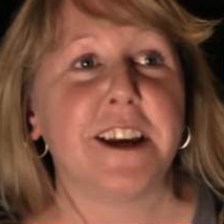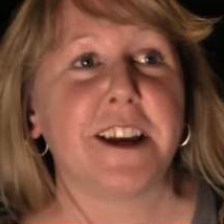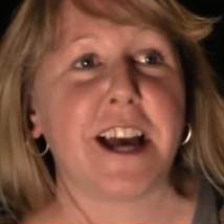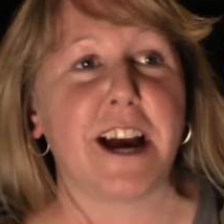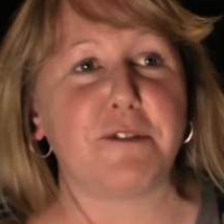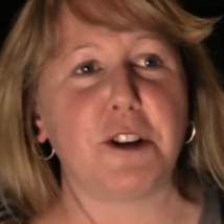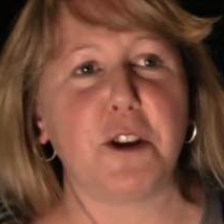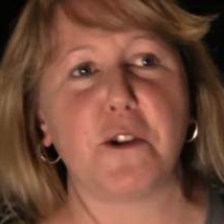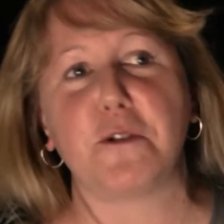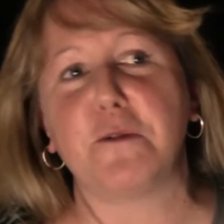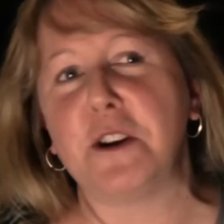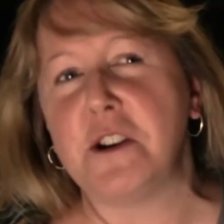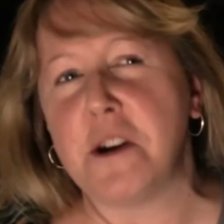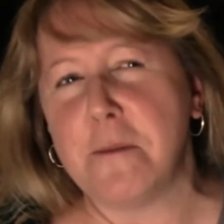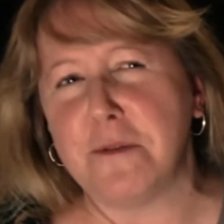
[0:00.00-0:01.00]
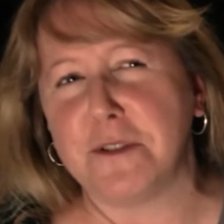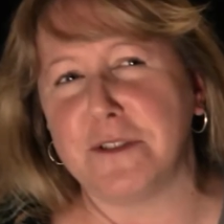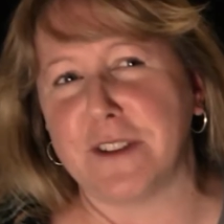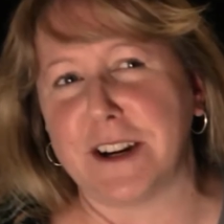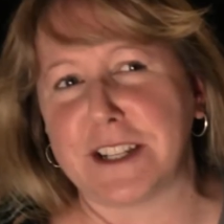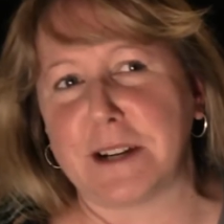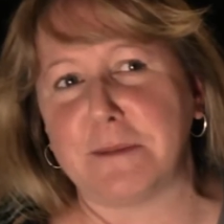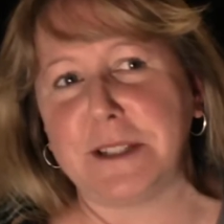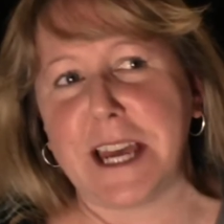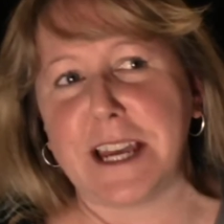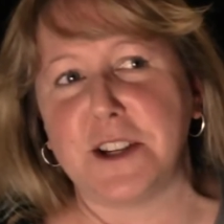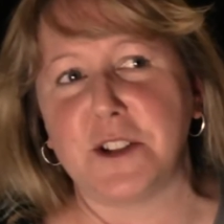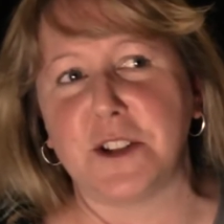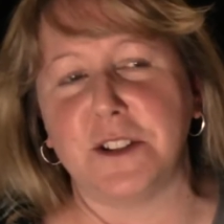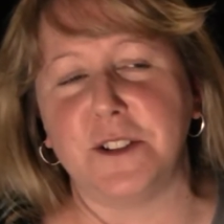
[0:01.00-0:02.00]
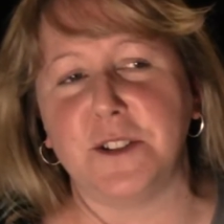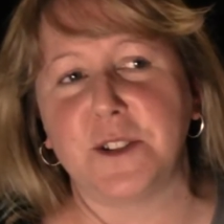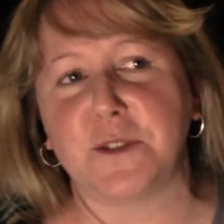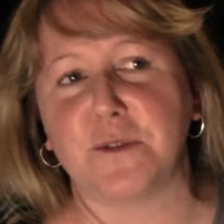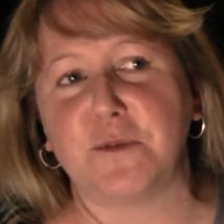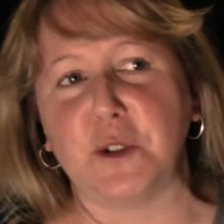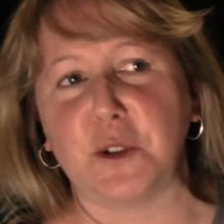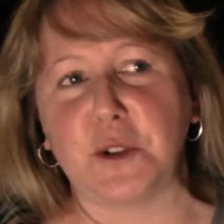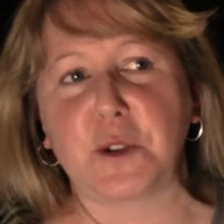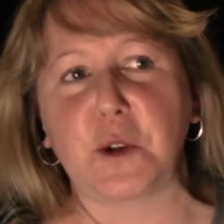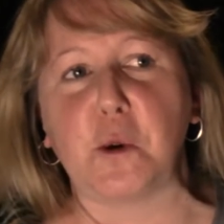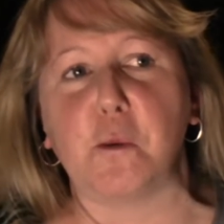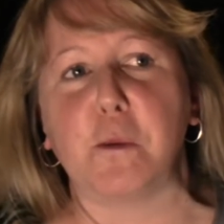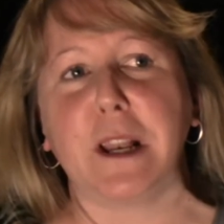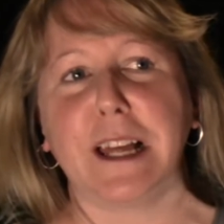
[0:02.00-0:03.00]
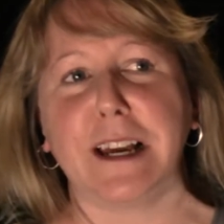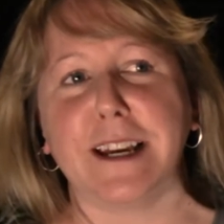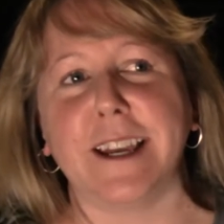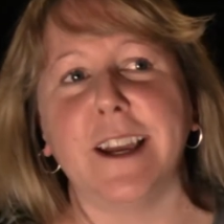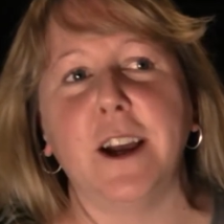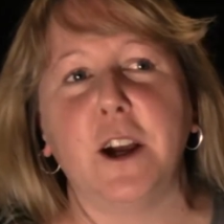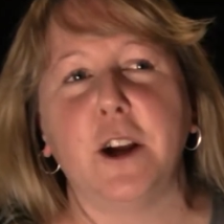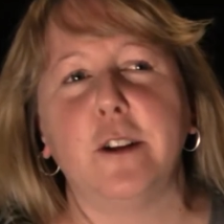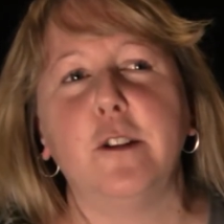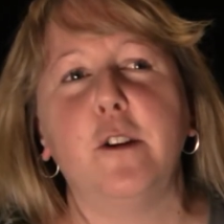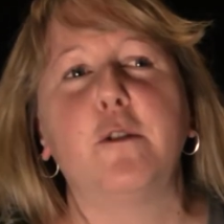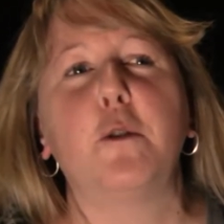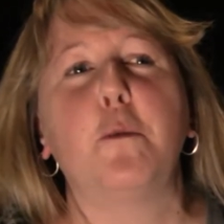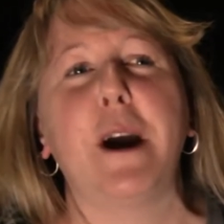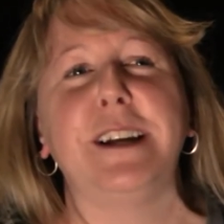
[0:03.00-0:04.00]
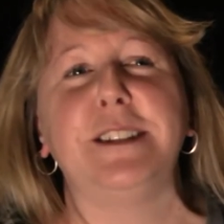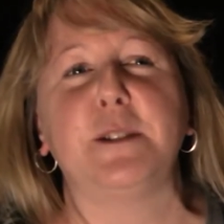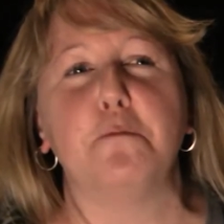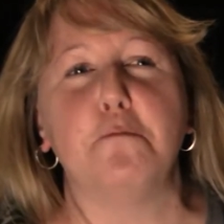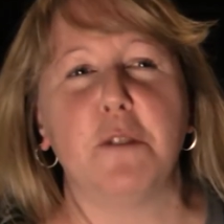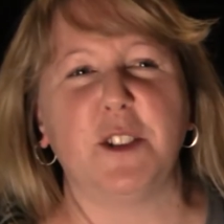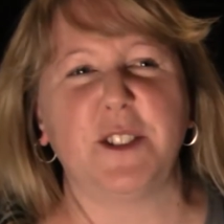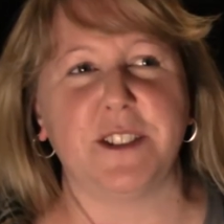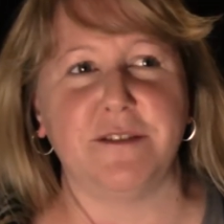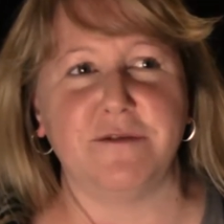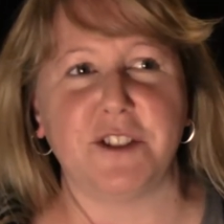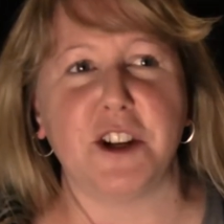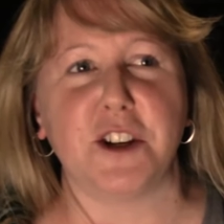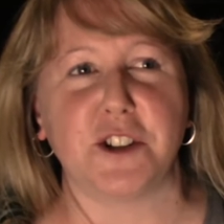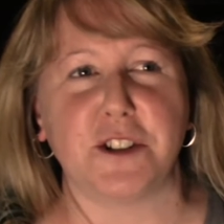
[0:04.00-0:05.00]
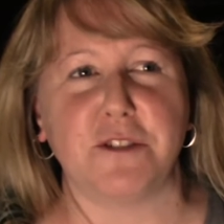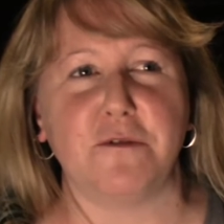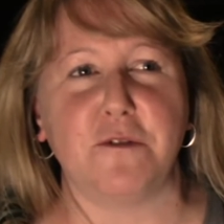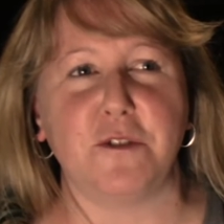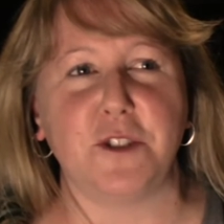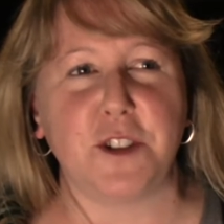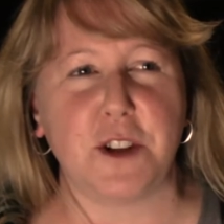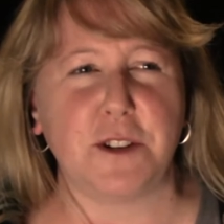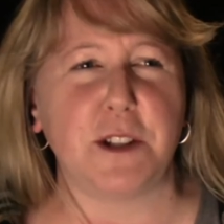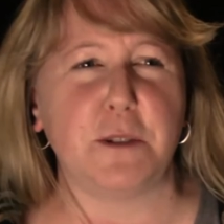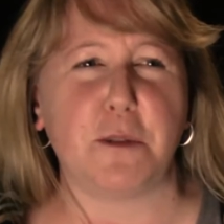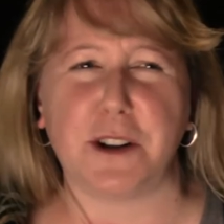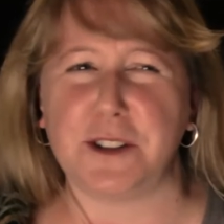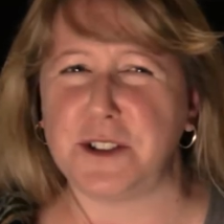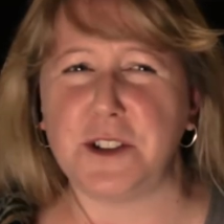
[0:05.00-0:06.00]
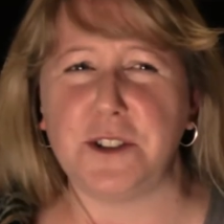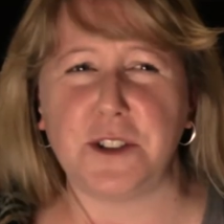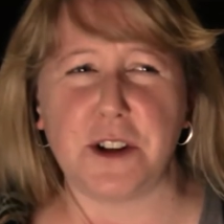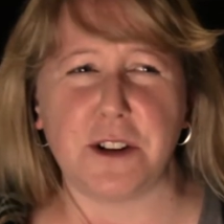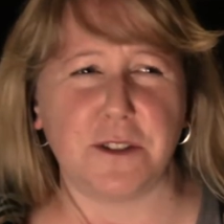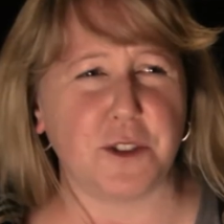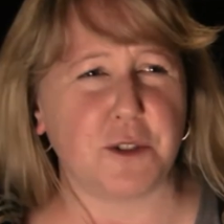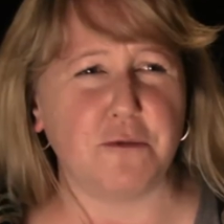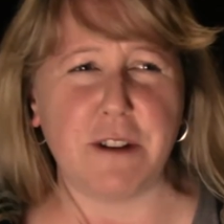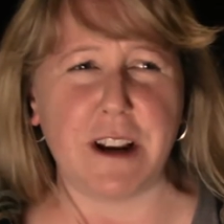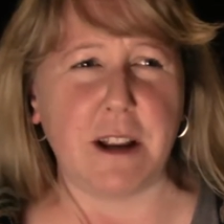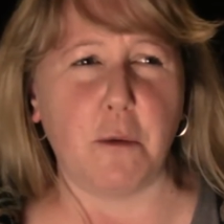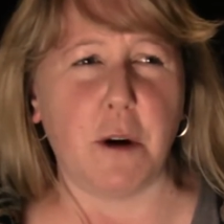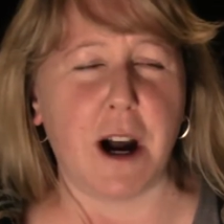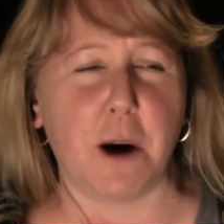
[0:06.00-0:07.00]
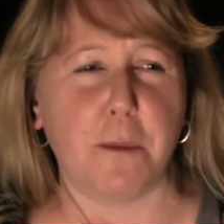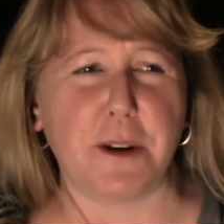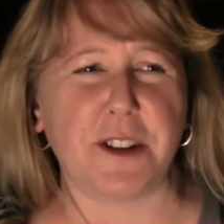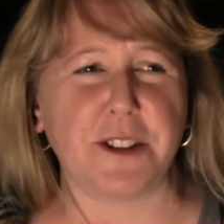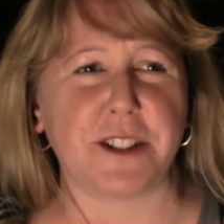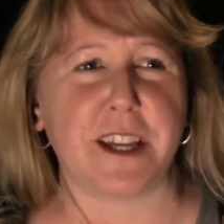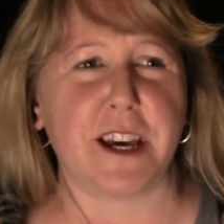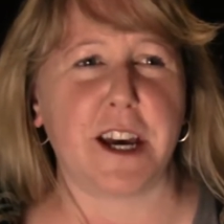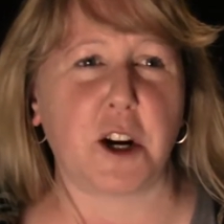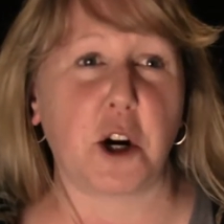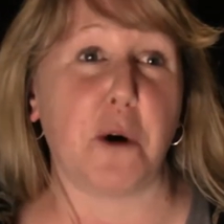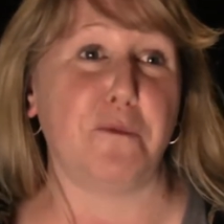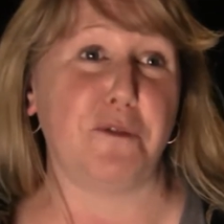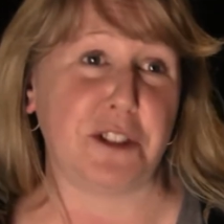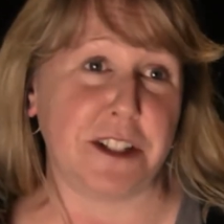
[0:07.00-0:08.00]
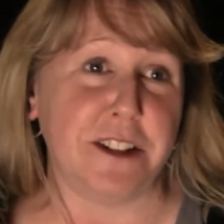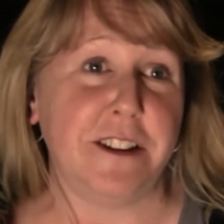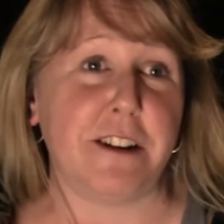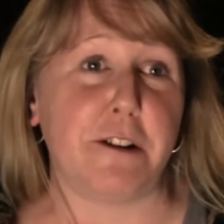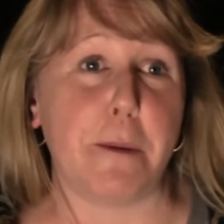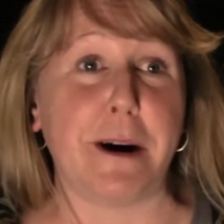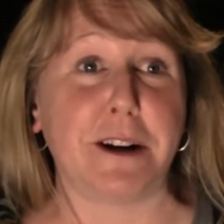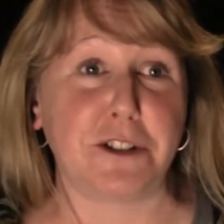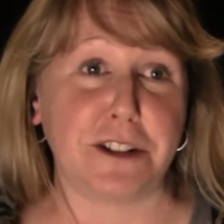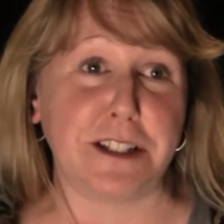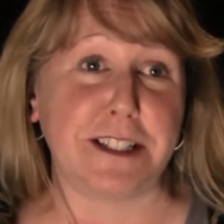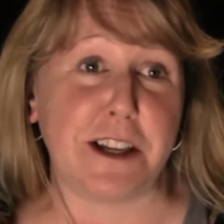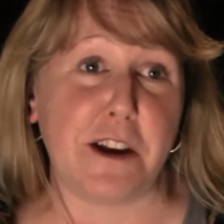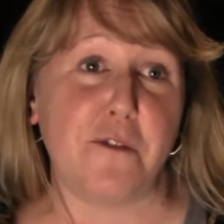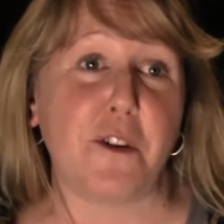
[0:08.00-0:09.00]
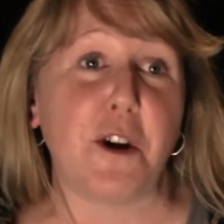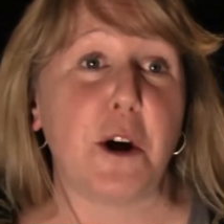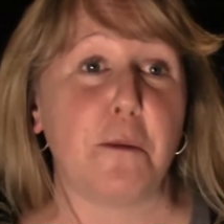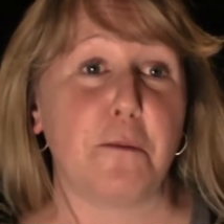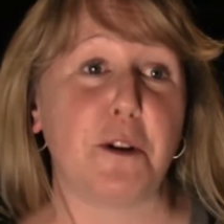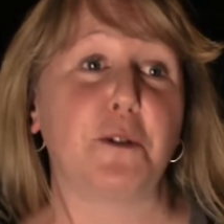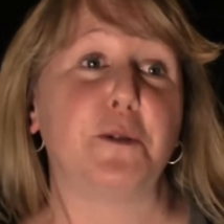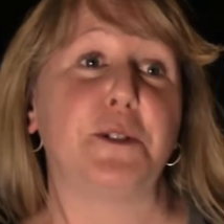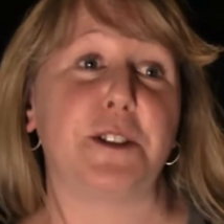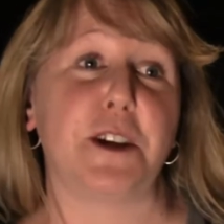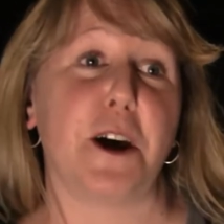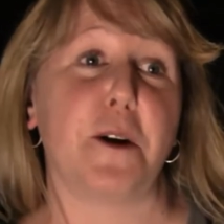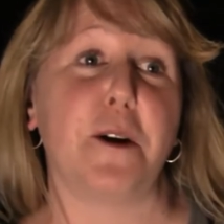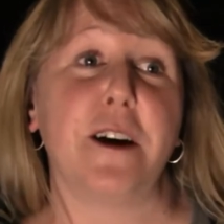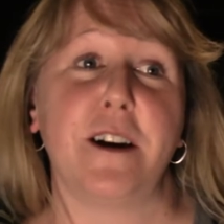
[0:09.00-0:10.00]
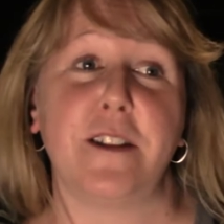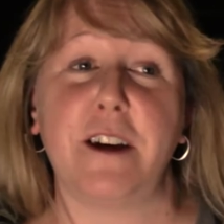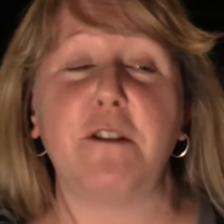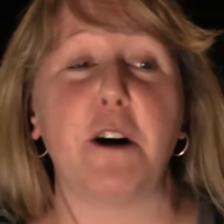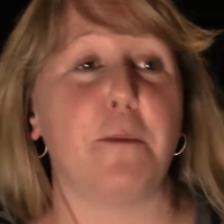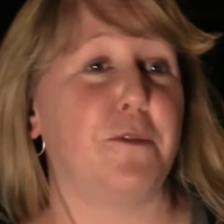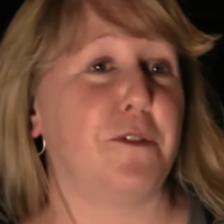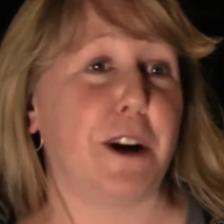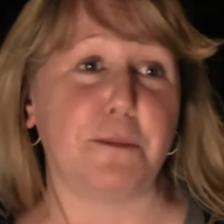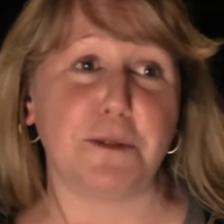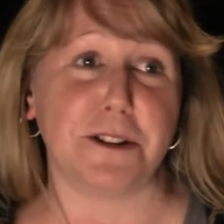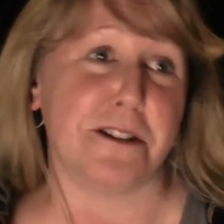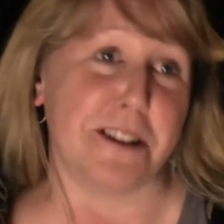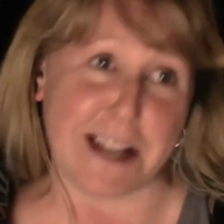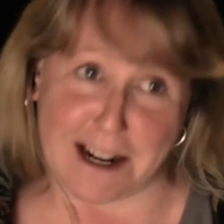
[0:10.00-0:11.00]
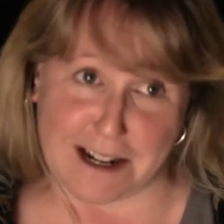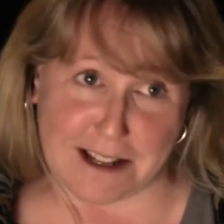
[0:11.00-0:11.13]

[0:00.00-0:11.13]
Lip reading: Having looked through a number of adaptations for the school play, Laura Wade's modern version suited Bryanston students really well because they're confident, they're imaginative, but also they're up for absolutely